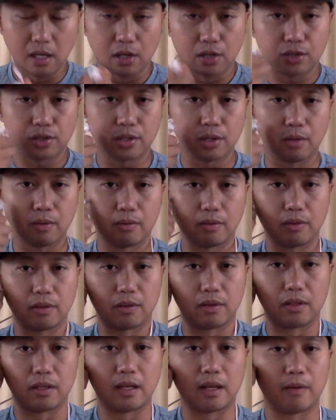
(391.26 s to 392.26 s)
So
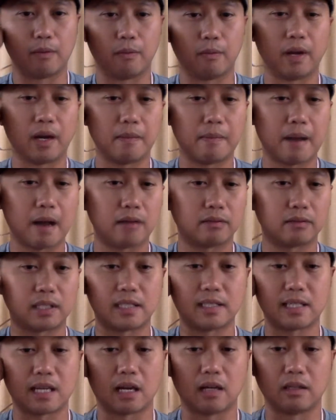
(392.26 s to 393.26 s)
what about the
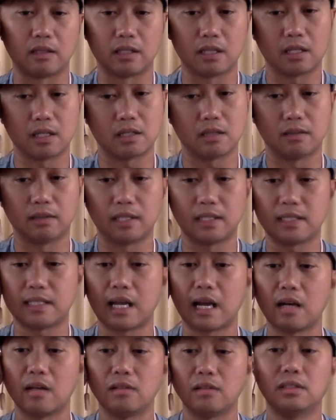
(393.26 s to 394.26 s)
sound? So the
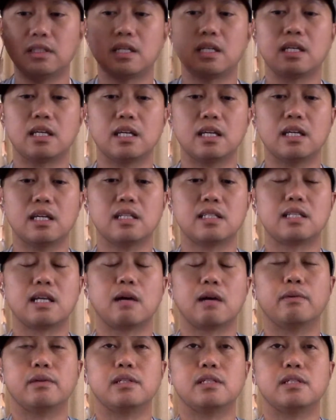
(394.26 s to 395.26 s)
sound is,
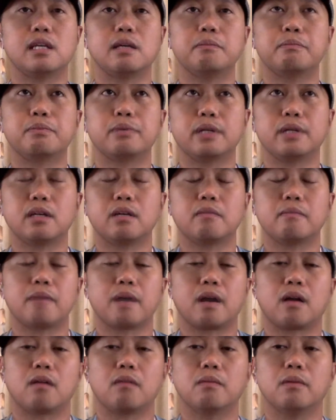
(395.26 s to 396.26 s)
I would say, pretty
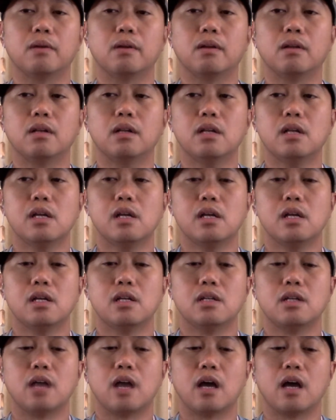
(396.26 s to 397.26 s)
comparable
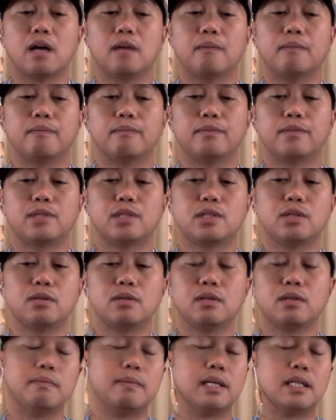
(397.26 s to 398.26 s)
to
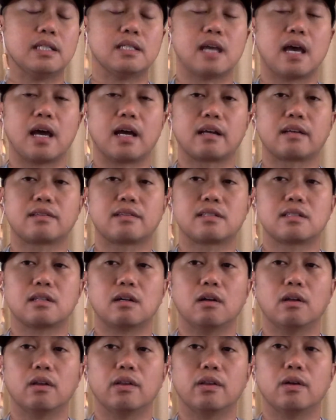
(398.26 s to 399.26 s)
the Beats X,
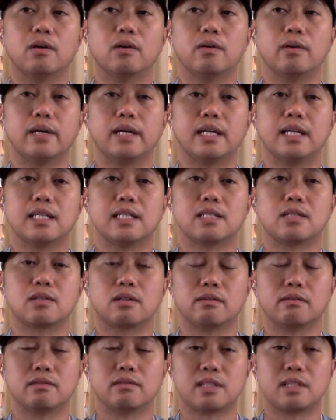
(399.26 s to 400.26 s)
although it is sort
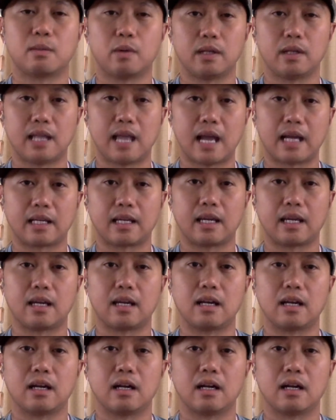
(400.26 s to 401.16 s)
of somewhat lacking